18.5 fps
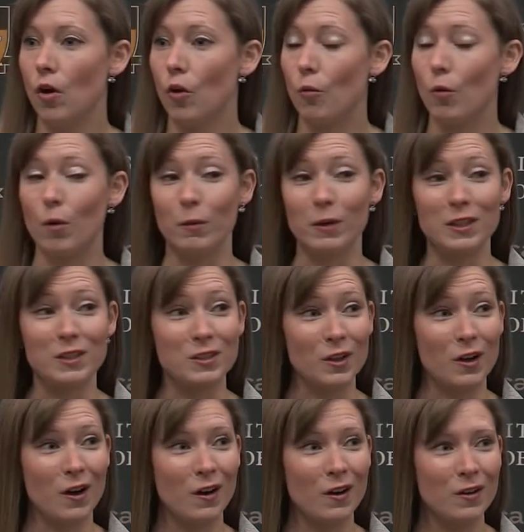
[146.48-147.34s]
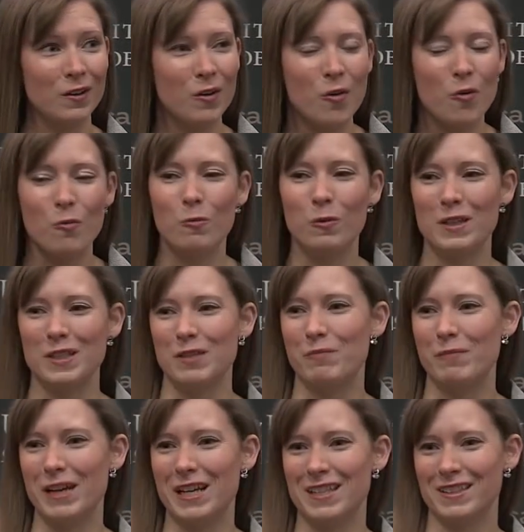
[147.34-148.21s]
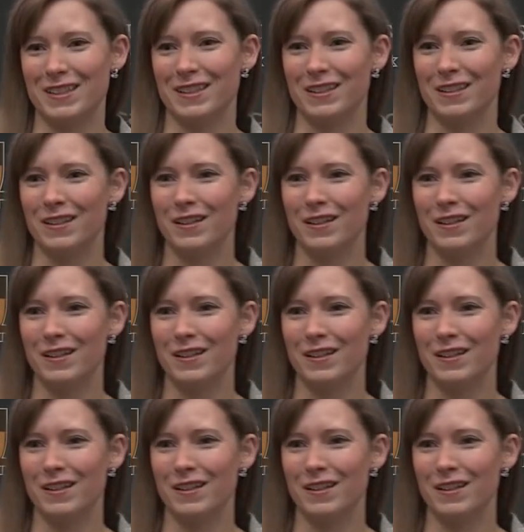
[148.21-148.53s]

What we saw was amazing.